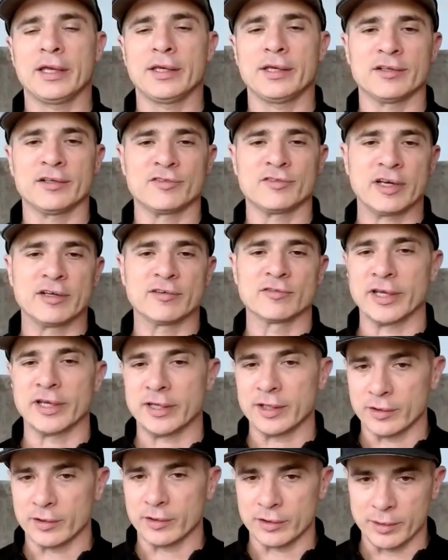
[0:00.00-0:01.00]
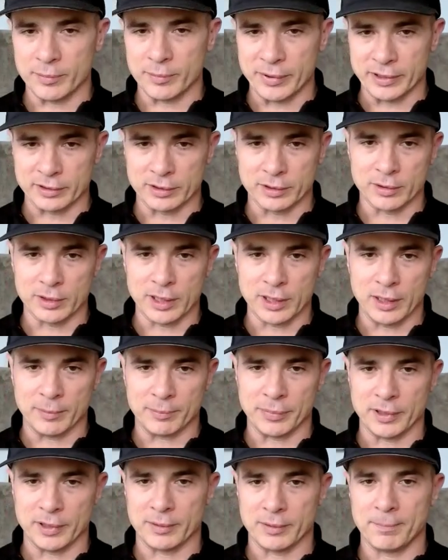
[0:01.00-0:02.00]
And it sounds like you already built
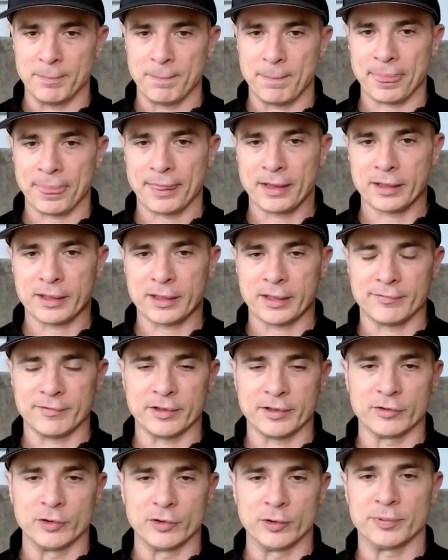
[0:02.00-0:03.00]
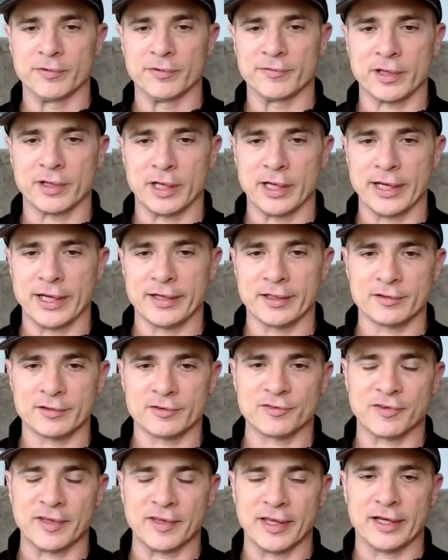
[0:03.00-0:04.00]
up a kind of a group of
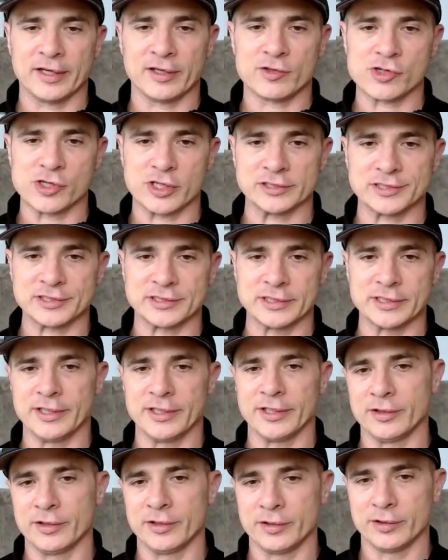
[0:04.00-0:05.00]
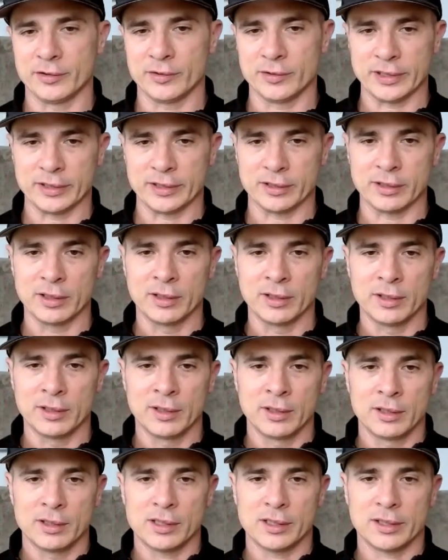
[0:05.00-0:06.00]
clients that trusted you and